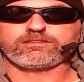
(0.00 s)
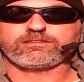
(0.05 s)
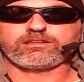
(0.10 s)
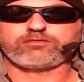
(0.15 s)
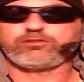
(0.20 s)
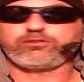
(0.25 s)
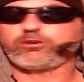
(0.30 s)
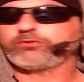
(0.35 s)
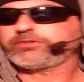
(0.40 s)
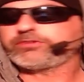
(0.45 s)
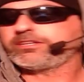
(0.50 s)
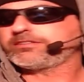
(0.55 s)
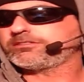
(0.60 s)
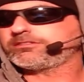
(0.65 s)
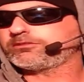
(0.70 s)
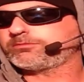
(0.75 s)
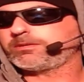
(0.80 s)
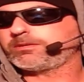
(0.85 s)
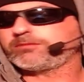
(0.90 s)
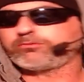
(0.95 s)
if you don't think
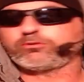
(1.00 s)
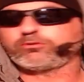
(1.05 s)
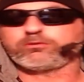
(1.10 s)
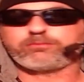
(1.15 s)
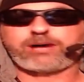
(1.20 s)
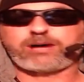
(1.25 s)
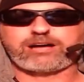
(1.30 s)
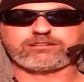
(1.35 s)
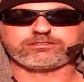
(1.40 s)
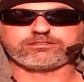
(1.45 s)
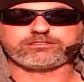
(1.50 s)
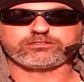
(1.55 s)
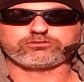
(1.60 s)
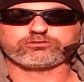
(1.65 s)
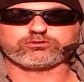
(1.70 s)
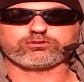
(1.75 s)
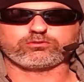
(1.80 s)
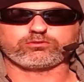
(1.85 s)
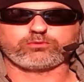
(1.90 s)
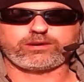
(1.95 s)
these people in
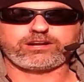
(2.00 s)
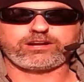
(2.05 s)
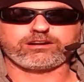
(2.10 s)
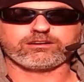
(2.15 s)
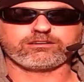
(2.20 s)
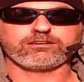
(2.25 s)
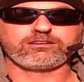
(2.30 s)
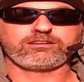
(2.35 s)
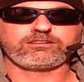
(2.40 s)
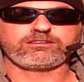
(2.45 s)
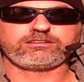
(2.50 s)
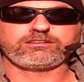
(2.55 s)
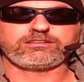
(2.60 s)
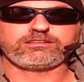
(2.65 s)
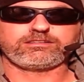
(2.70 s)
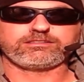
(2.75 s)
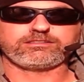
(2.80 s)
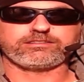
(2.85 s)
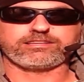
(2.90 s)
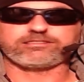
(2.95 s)
politics are aware
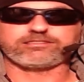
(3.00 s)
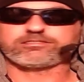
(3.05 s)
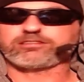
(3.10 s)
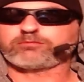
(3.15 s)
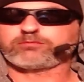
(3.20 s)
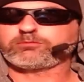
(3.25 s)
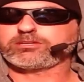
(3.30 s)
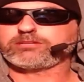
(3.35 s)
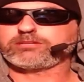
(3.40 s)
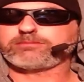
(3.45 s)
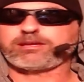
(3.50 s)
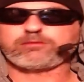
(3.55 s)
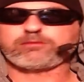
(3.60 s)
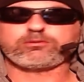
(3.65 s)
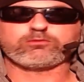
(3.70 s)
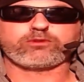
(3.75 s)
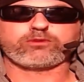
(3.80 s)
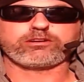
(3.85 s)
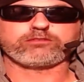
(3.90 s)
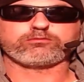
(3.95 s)
that somebody may be
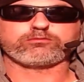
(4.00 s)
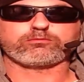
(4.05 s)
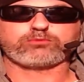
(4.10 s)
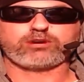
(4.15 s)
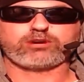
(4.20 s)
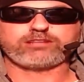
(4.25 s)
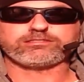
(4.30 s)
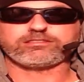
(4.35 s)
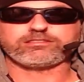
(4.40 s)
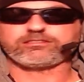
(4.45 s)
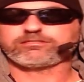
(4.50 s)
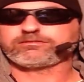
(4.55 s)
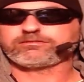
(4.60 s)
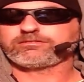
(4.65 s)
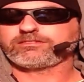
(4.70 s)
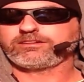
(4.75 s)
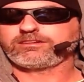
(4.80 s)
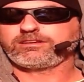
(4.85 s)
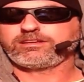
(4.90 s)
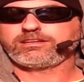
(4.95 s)
running for president,
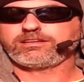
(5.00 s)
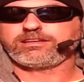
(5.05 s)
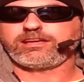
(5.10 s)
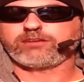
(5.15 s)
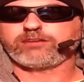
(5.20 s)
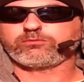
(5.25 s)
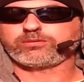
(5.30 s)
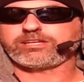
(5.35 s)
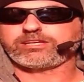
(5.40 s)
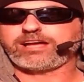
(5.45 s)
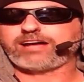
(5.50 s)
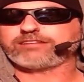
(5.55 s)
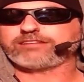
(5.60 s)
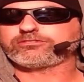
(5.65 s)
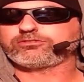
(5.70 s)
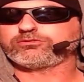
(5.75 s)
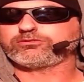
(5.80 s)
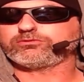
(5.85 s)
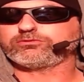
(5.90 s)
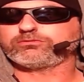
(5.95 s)
and we got
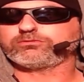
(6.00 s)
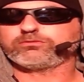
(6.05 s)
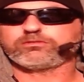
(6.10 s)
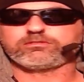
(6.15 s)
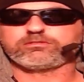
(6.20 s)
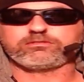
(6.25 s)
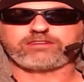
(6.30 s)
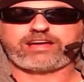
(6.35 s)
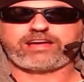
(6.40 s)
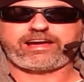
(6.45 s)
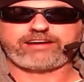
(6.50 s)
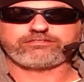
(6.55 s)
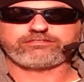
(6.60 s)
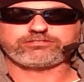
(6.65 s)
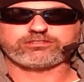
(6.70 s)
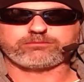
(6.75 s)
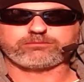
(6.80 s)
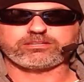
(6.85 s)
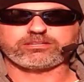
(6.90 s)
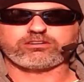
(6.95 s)
to have
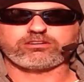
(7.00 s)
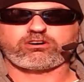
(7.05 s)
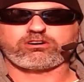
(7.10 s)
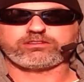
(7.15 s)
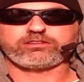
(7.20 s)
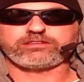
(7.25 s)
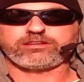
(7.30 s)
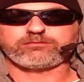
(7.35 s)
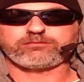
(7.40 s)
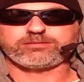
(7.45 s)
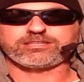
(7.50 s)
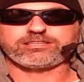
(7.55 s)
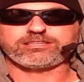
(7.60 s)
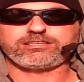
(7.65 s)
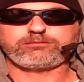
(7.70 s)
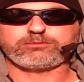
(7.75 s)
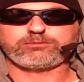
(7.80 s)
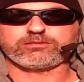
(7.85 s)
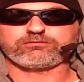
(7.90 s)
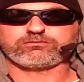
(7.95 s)
something on them and
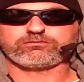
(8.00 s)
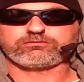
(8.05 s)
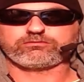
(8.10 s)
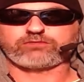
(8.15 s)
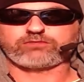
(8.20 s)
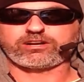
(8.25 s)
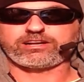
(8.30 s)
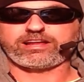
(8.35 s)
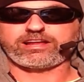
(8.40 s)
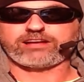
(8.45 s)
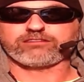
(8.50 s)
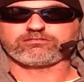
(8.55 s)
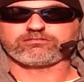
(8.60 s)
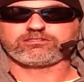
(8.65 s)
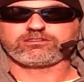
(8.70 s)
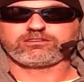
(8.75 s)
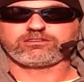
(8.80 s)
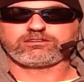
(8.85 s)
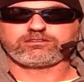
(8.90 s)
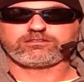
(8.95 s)
keep it right now,
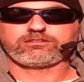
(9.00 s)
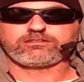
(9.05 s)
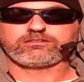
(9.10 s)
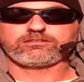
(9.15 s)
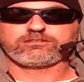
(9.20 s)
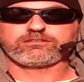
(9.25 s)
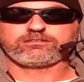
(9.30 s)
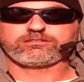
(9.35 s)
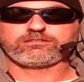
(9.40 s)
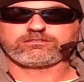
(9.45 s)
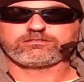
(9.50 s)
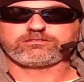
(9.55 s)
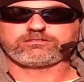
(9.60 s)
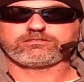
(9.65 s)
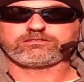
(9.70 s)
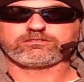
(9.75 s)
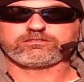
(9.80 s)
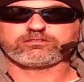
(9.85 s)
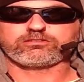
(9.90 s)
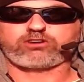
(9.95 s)

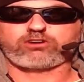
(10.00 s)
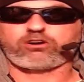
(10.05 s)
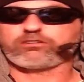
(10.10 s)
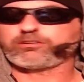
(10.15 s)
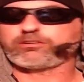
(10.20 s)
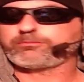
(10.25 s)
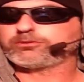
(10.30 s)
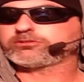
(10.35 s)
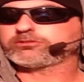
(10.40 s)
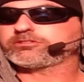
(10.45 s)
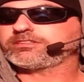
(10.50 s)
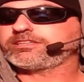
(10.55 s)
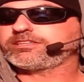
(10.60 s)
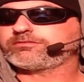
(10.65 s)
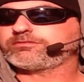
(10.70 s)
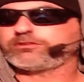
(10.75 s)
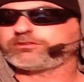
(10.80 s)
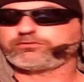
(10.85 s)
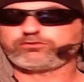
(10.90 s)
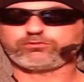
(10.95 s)
card up your
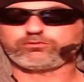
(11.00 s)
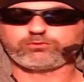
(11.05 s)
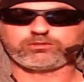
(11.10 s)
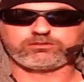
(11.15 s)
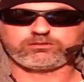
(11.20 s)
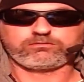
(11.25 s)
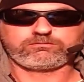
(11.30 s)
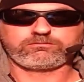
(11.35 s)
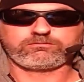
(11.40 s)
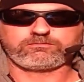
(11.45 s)
sleeve, if you will.